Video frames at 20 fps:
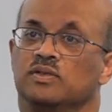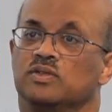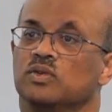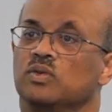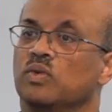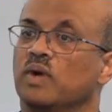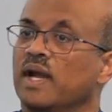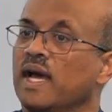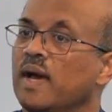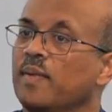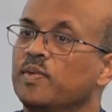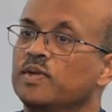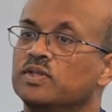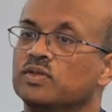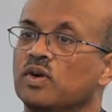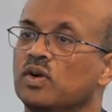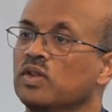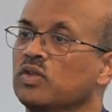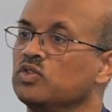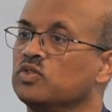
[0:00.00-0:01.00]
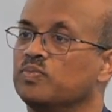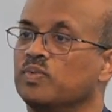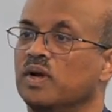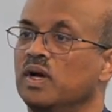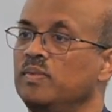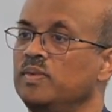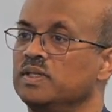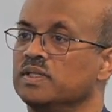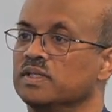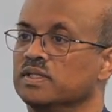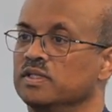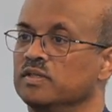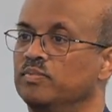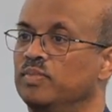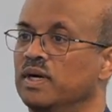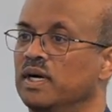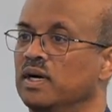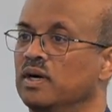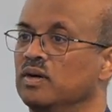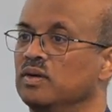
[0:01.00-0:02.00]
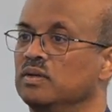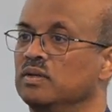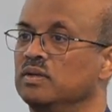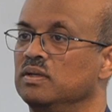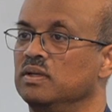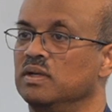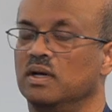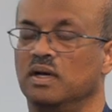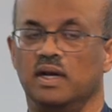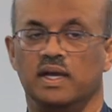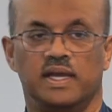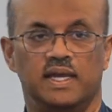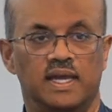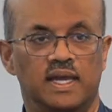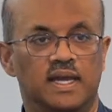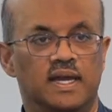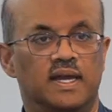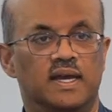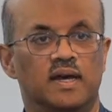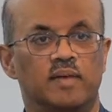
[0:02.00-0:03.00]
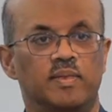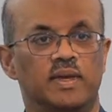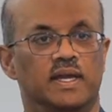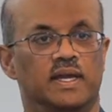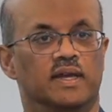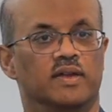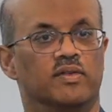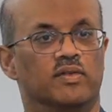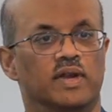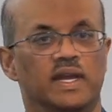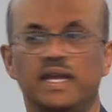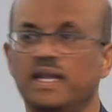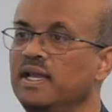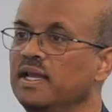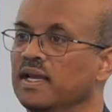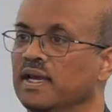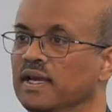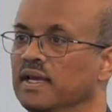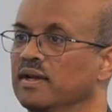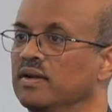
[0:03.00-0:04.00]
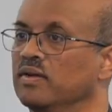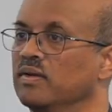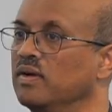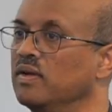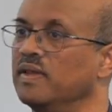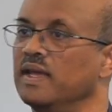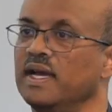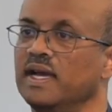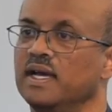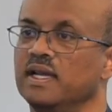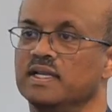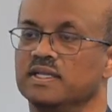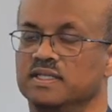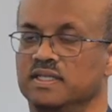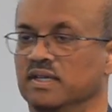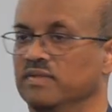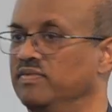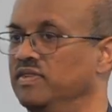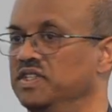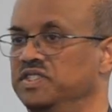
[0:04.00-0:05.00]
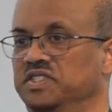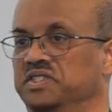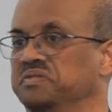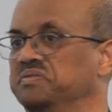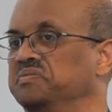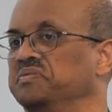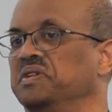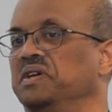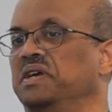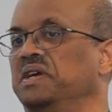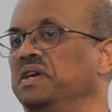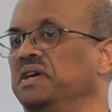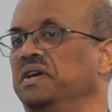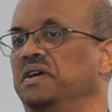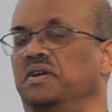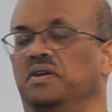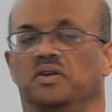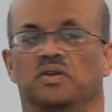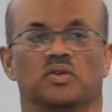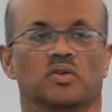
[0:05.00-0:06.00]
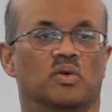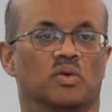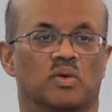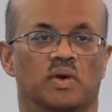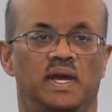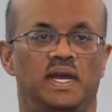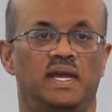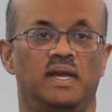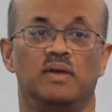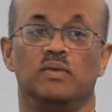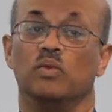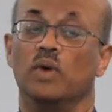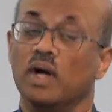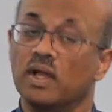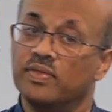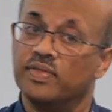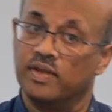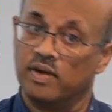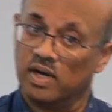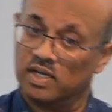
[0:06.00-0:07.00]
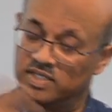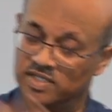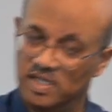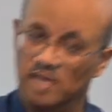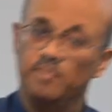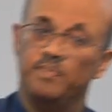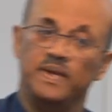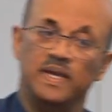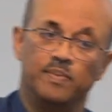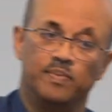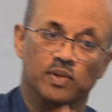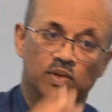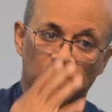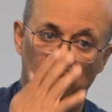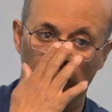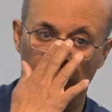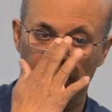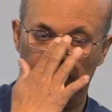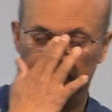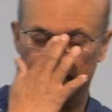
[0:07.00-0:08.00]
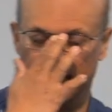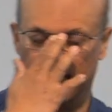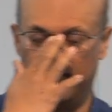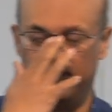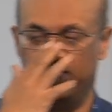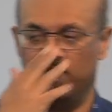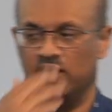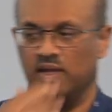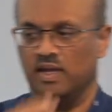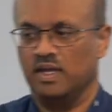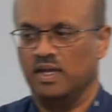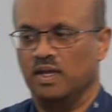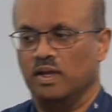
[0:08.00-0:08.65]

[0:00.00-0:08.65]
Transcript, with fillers: So, what happened to all those promises about a king coming and reigning and all that kind of stuff? Does it go away? Well, there are some people who would say